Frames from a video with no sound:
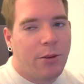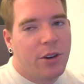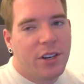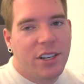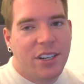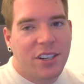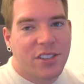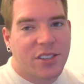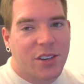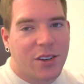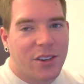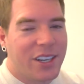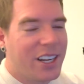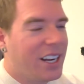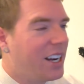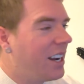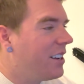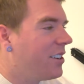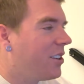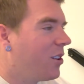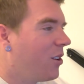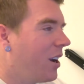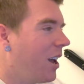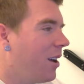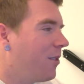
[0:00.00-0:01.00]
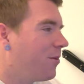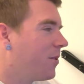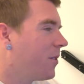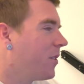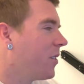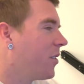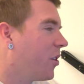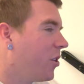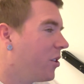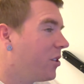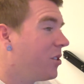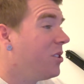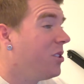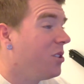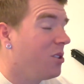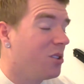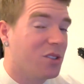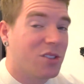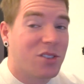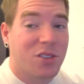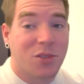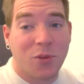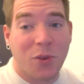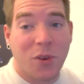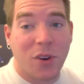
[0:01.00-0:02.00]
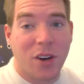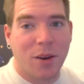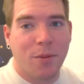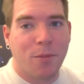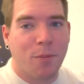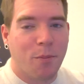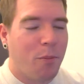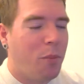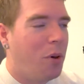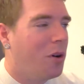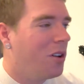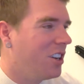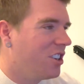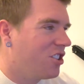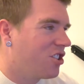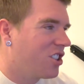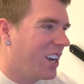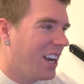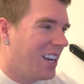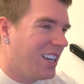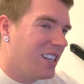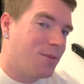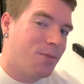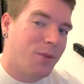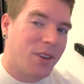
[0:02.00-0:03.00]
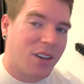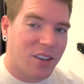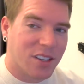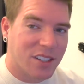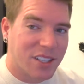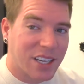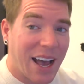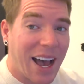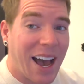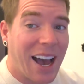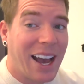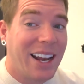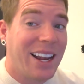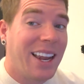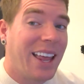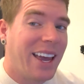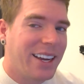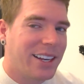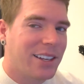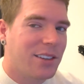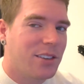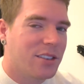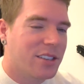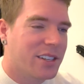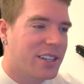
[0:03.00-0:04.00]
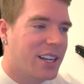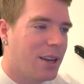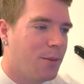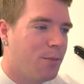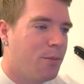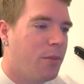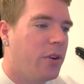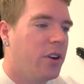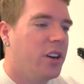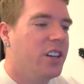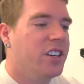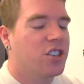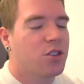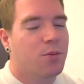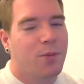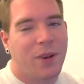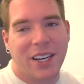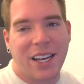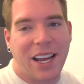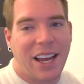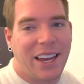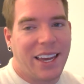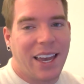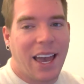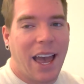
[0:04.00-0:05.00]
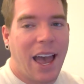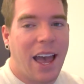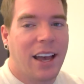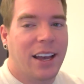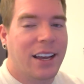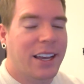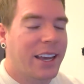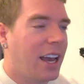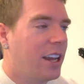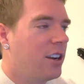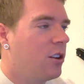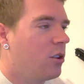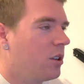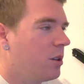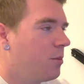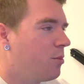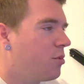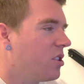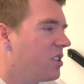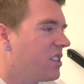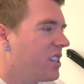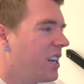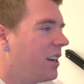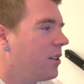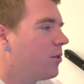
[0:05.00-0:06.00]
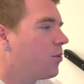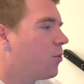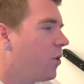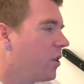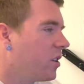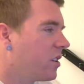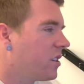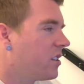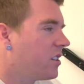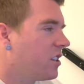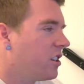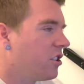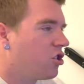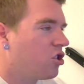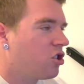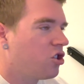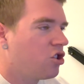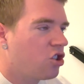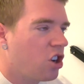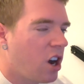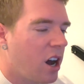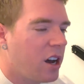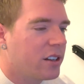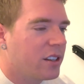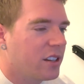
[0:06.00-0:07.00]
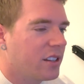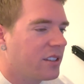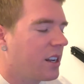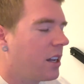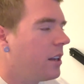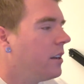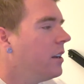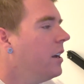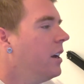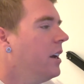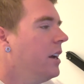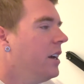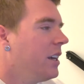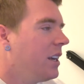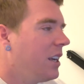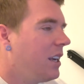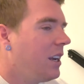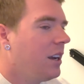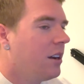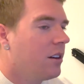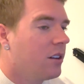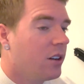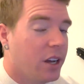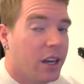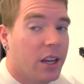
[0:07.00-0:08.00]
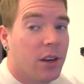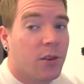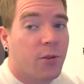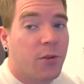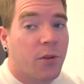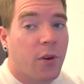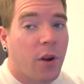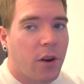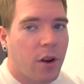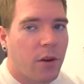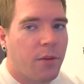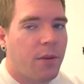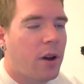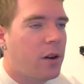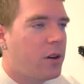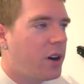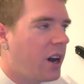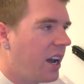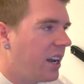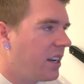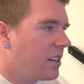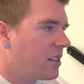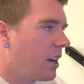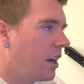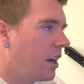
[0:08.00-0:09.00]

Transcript: really sorry that I don't have good news for a bullish case, because I like to stay bullish, but I ha can only present what the chart is here in front of our eyes